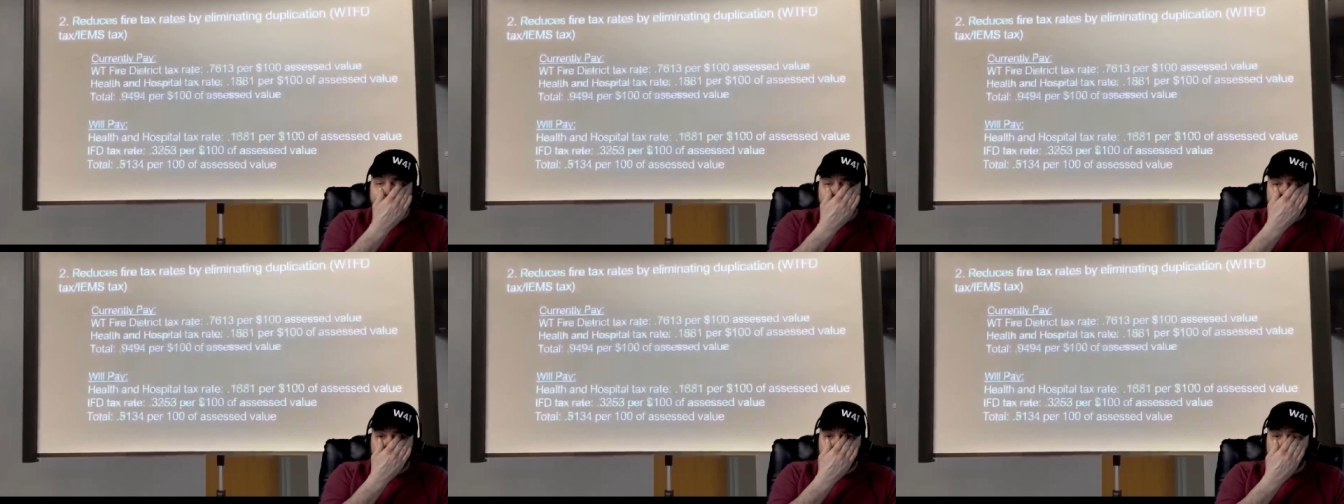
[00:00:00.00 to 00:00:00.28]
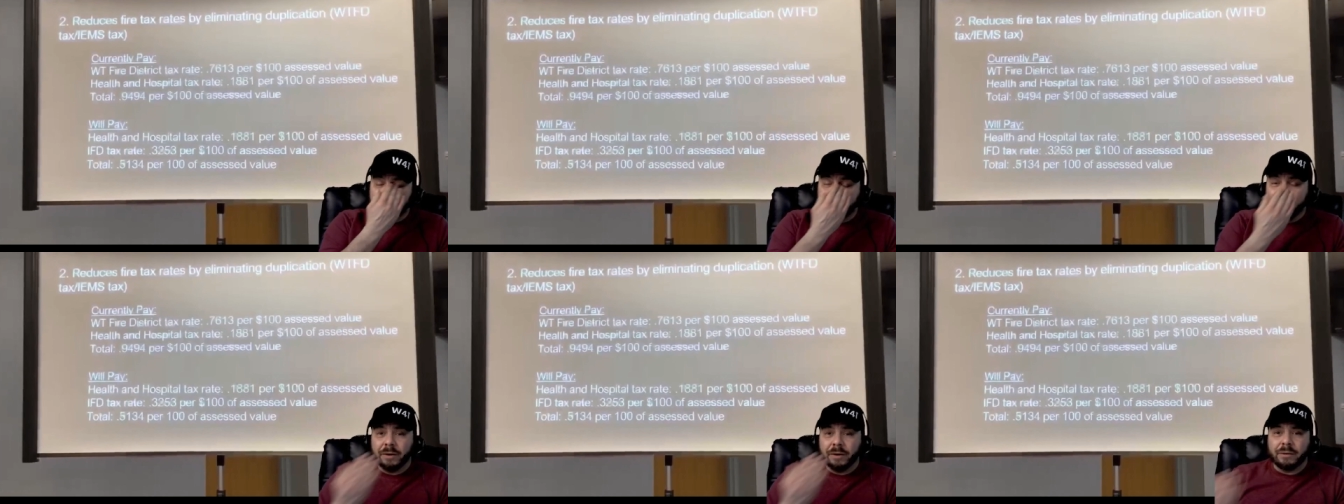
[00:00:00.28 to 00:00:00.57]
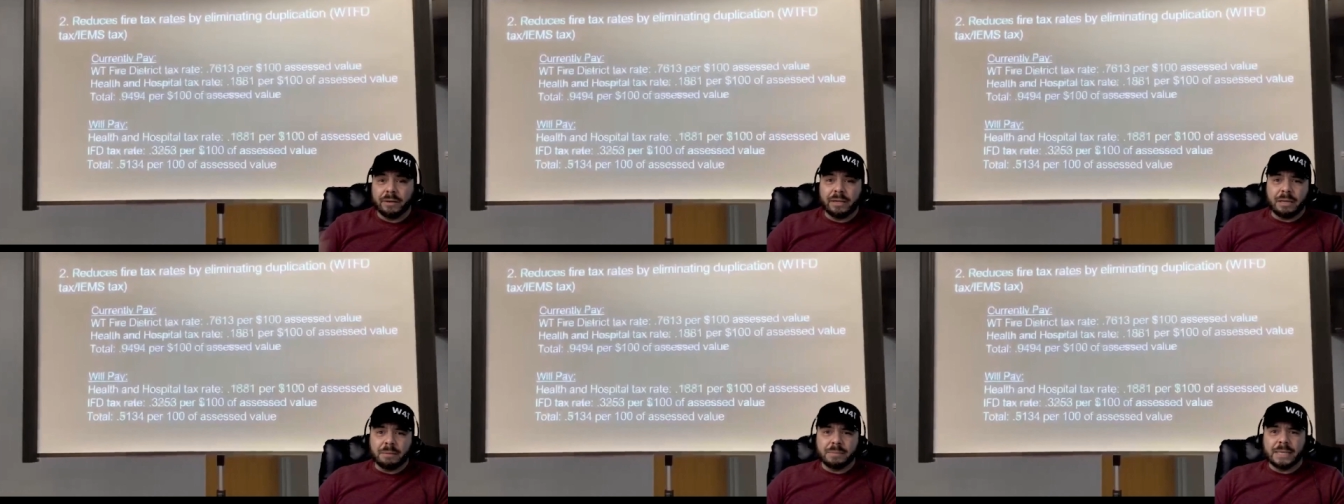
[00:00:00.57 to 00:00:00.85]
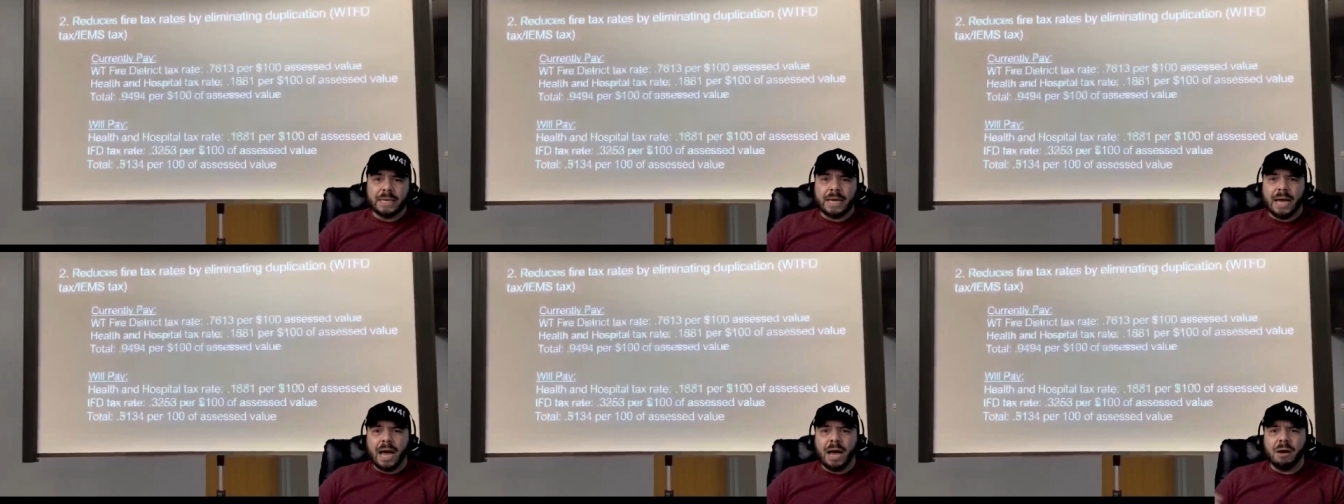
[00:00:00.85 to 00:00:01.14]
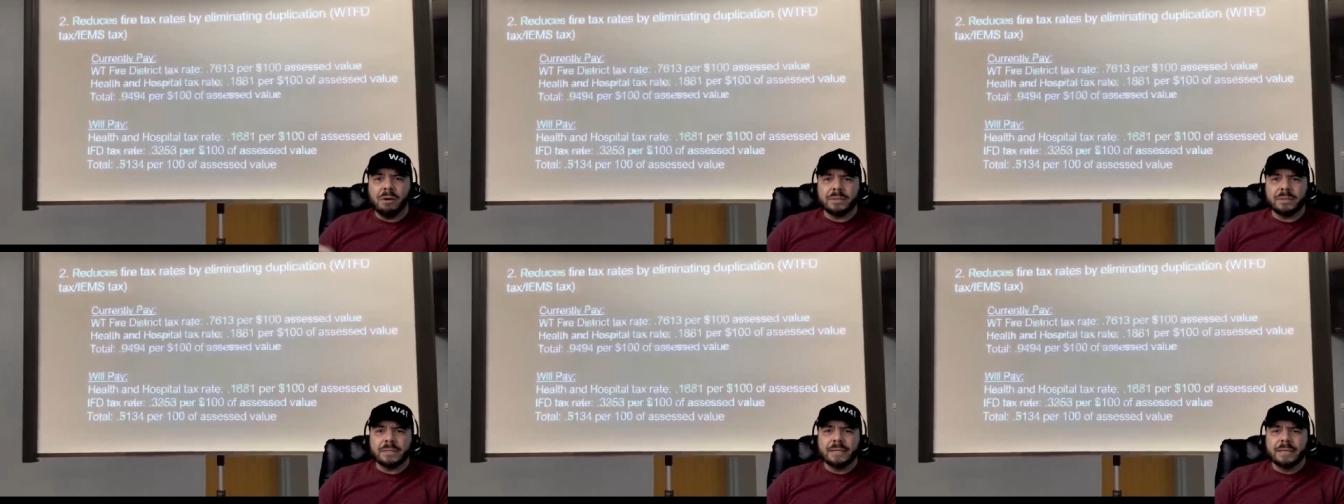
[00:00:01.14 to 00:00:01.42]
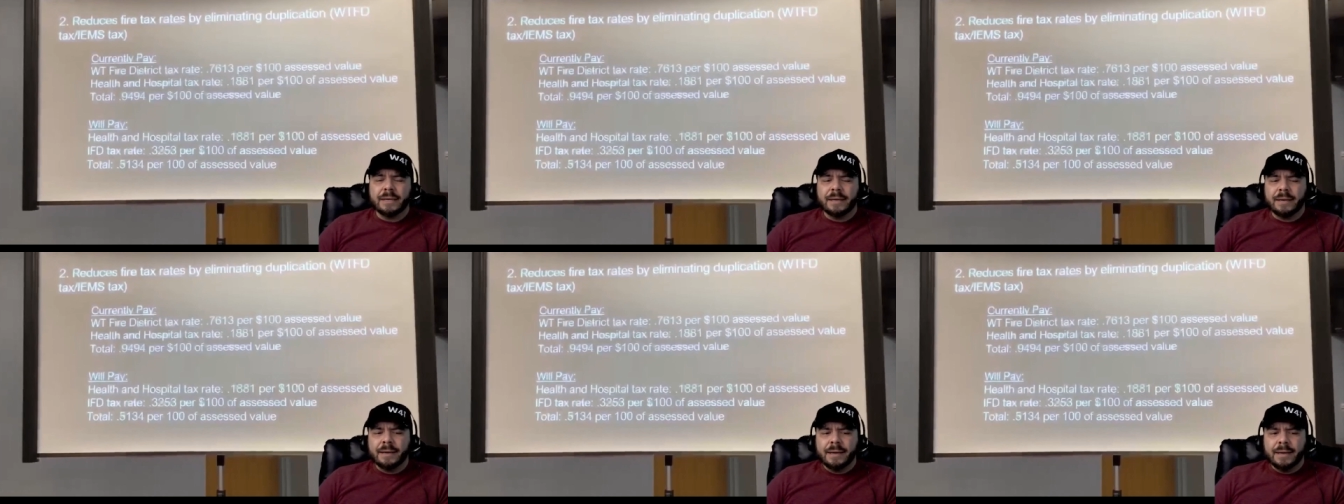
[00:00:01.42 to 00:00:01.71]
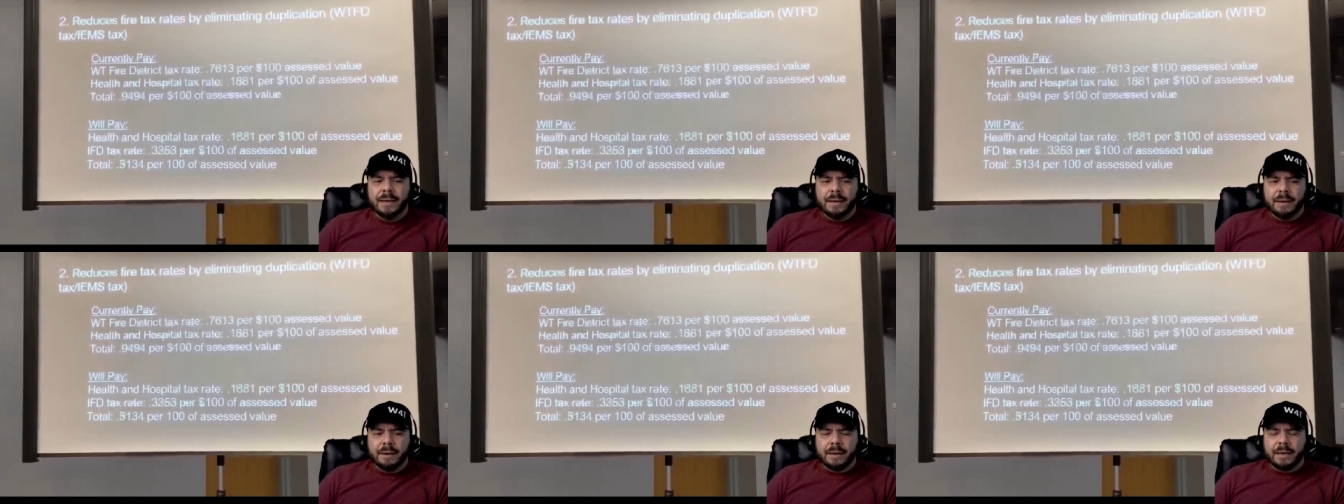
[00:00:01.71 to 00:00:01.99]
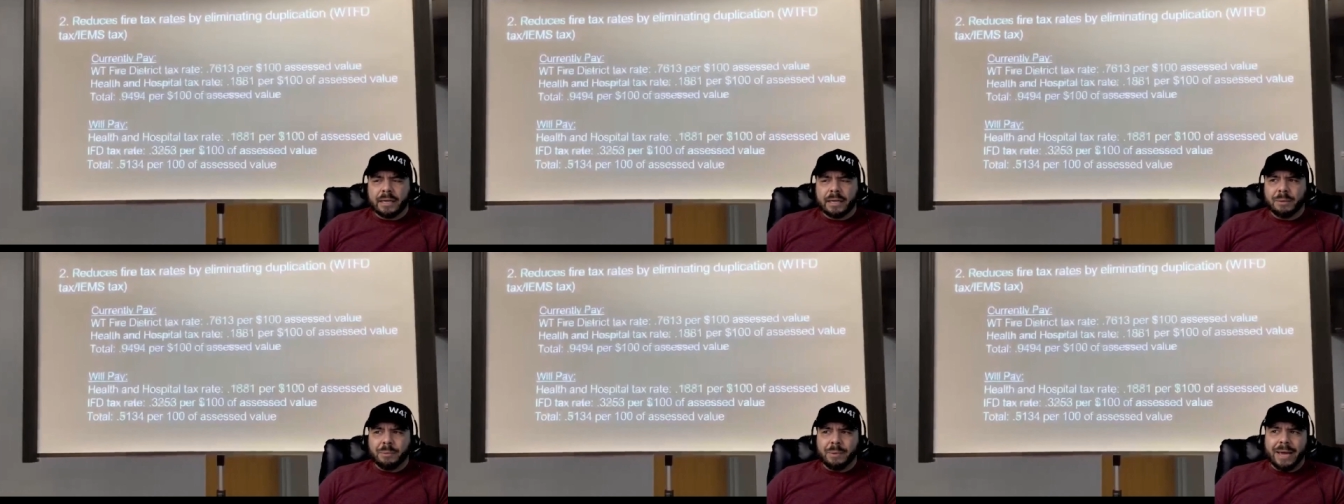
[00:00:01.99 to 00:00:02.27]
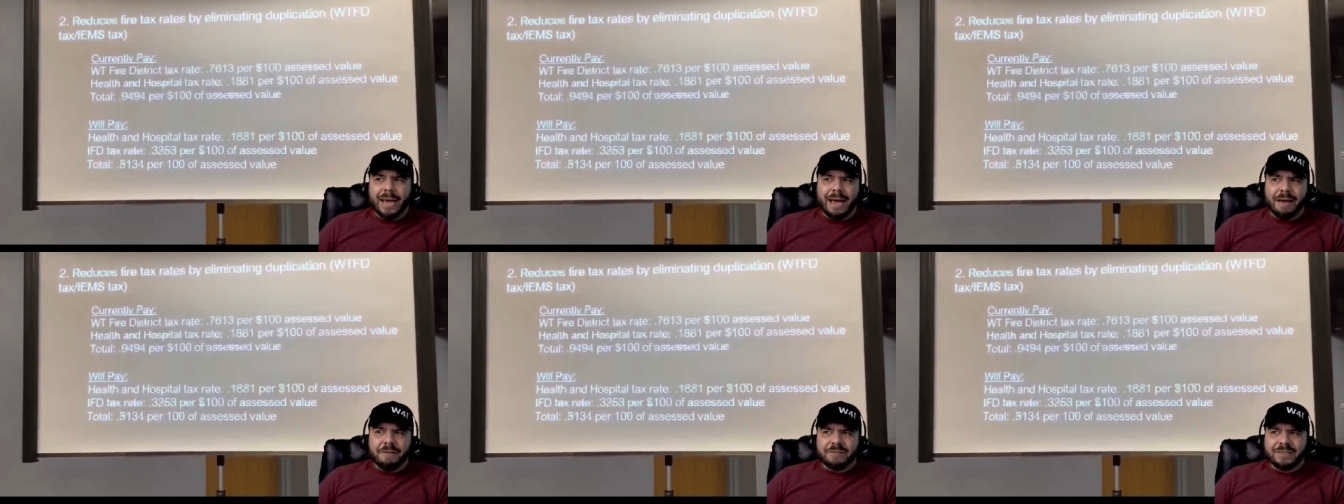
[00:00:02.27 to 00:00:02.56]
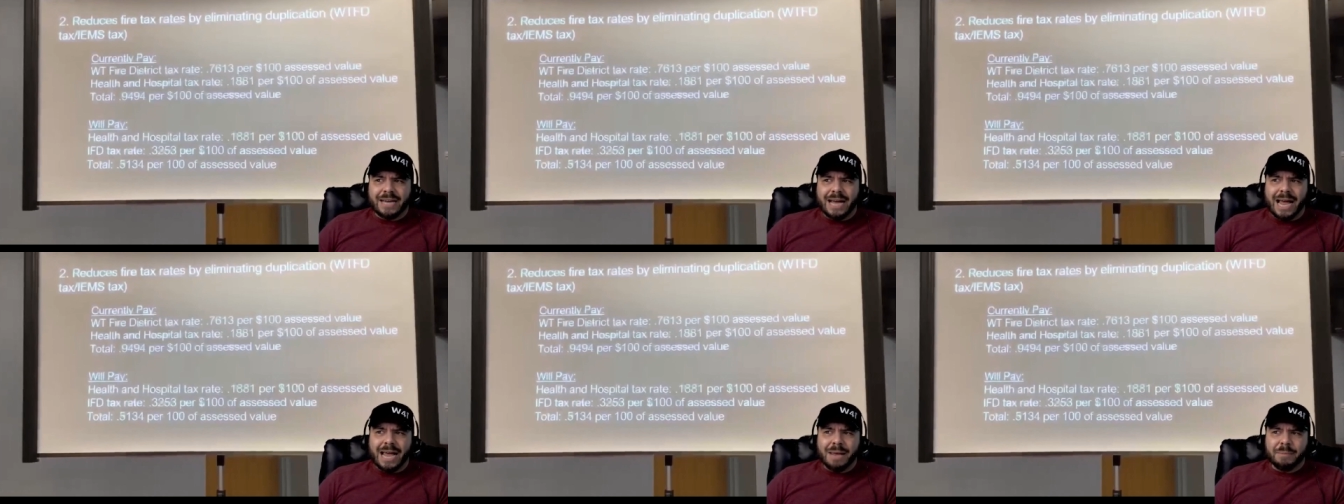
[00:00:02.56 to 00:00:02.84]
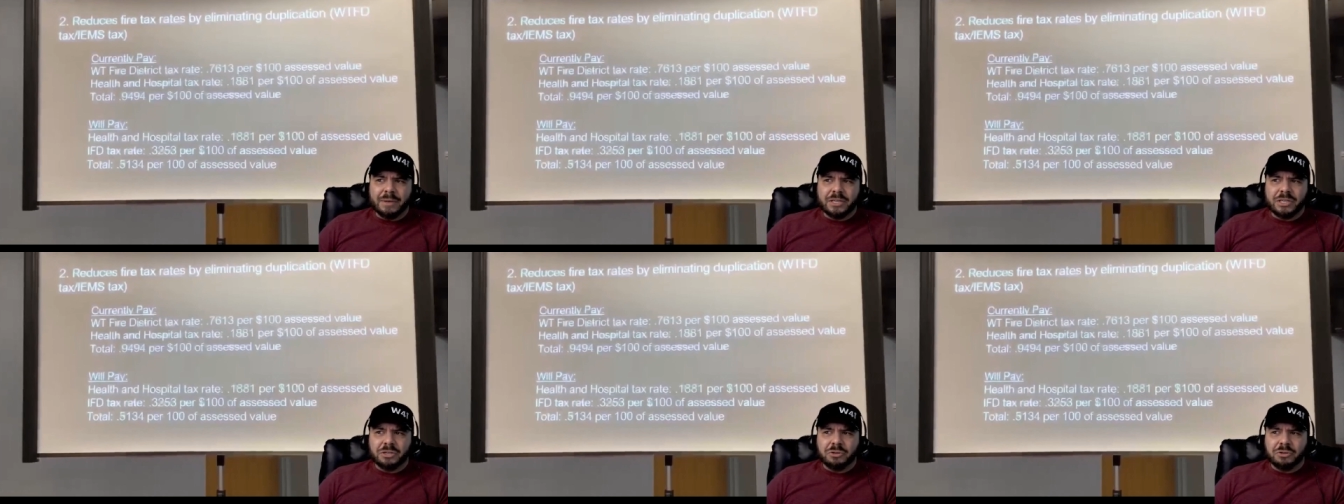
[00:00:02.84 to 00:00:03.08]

can figure something out because we have time until